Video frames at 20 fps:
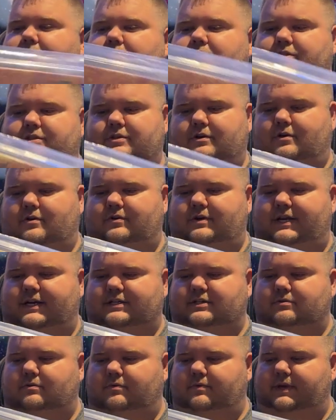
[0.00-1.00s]
So,
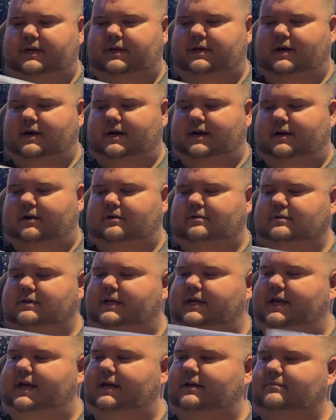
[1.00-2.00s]
next one we got,
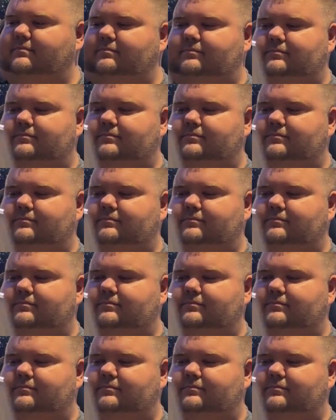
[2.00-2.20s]
okay.